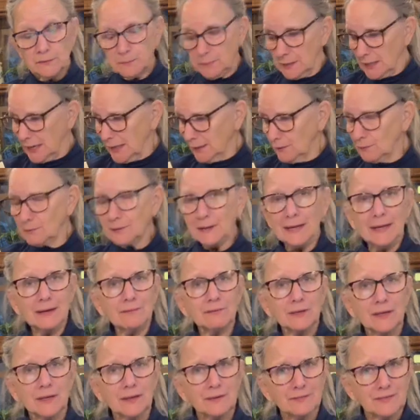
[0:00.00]
but I don't have
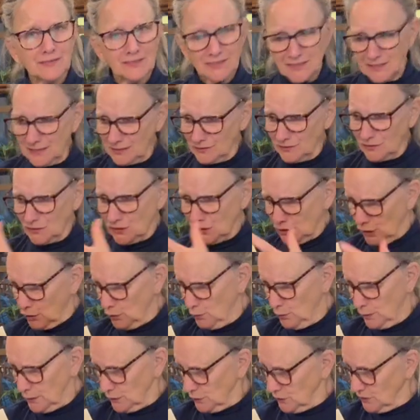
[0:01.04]
enough sticks to
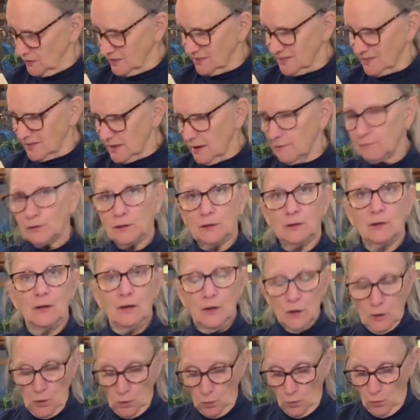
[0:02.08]
go into 7
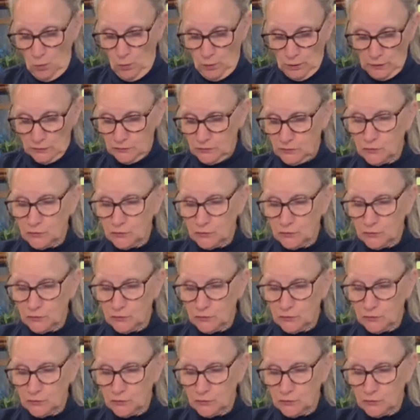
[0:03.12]
quarts.